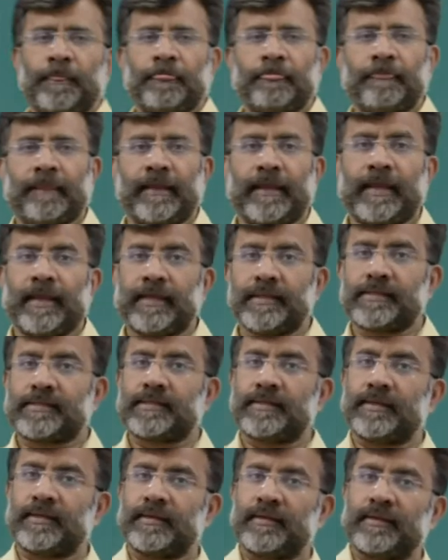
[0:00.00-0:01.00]

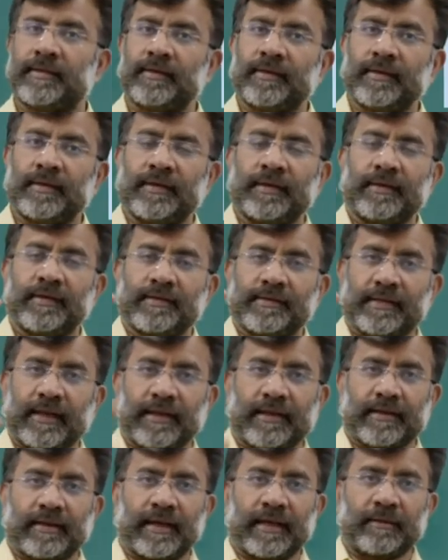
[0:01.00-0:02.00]
is
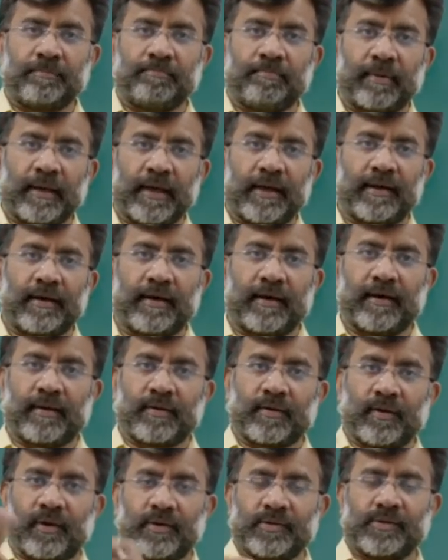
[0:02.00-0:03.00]
cyclic planar
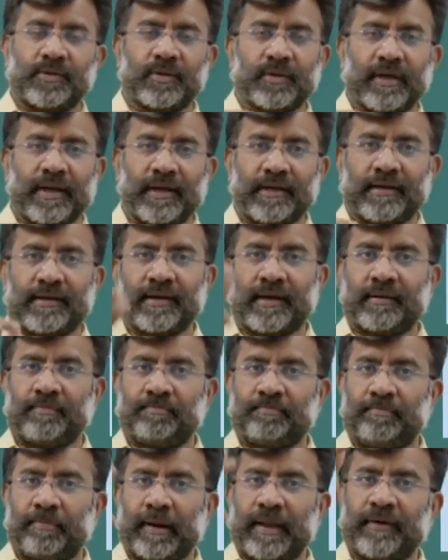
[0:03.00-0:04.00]

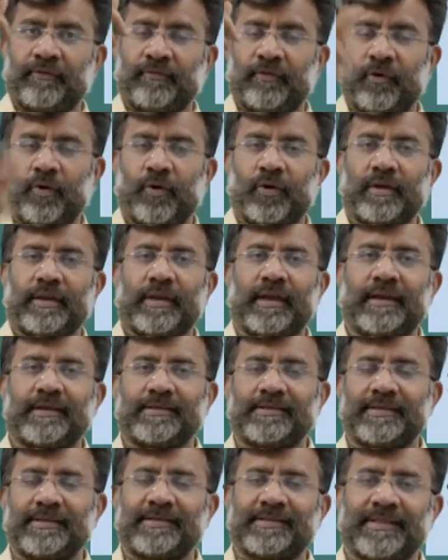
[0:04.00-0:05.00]
conjugated 4n
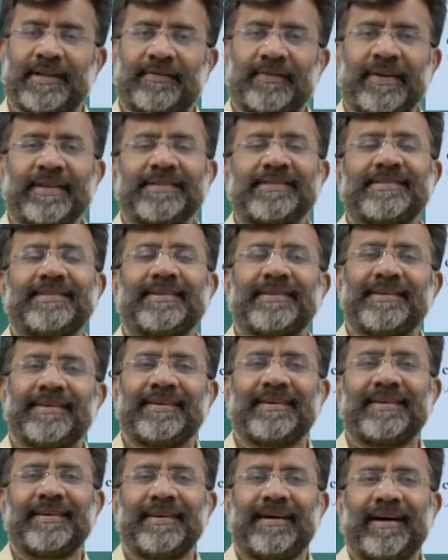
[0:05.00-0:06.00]
system is
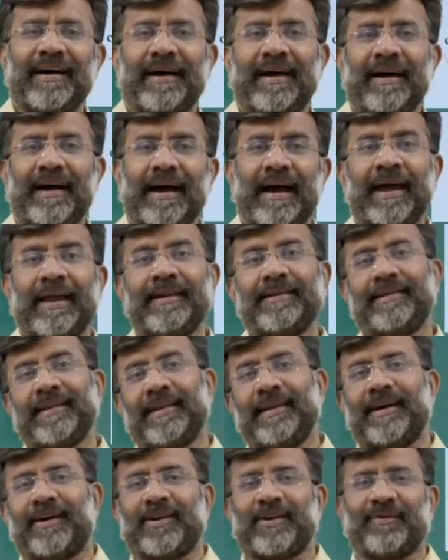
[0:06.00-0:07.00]

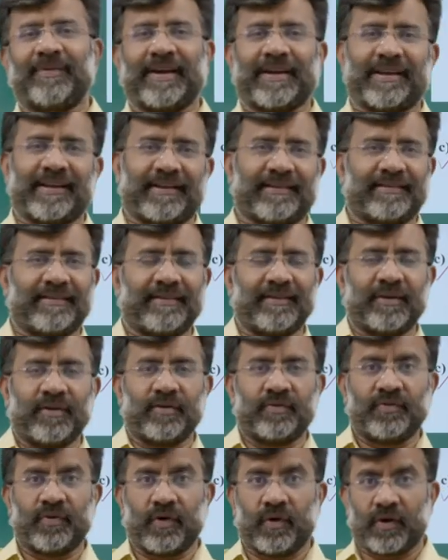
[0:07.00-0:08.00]
anti-aromatic.
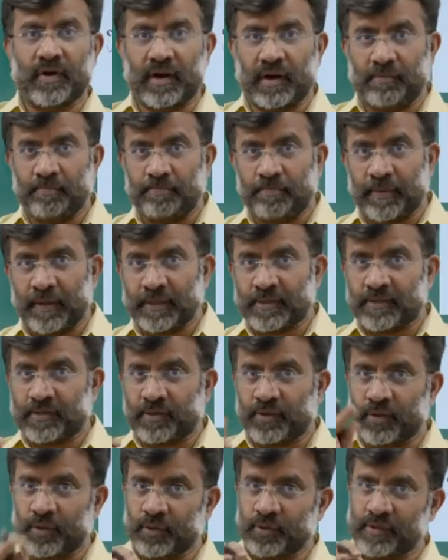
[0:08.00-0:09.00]
4n plus
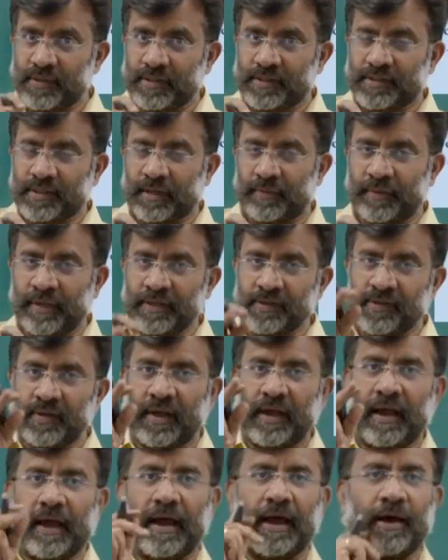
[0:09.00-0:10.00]
2 system is
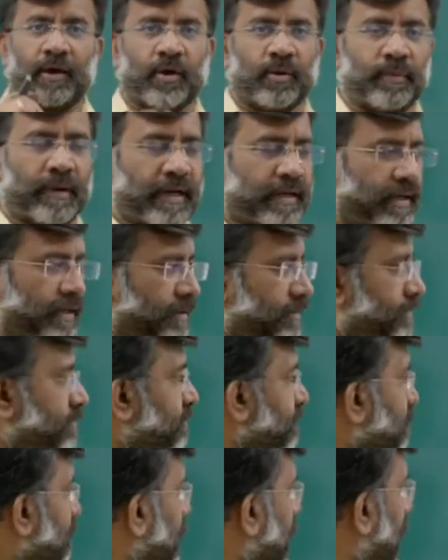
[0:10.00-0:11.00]
aromatic.
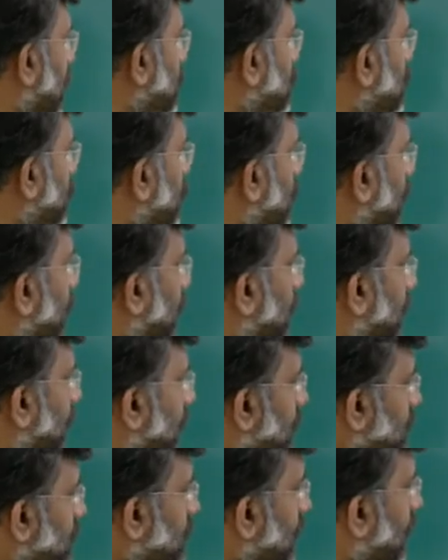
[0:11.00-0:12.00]
Azulene
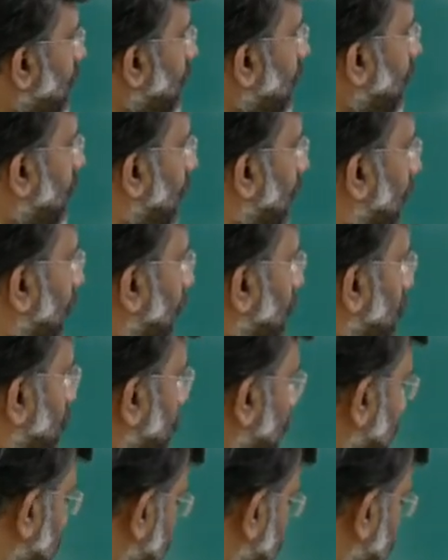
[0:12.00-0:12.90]
is aromatic.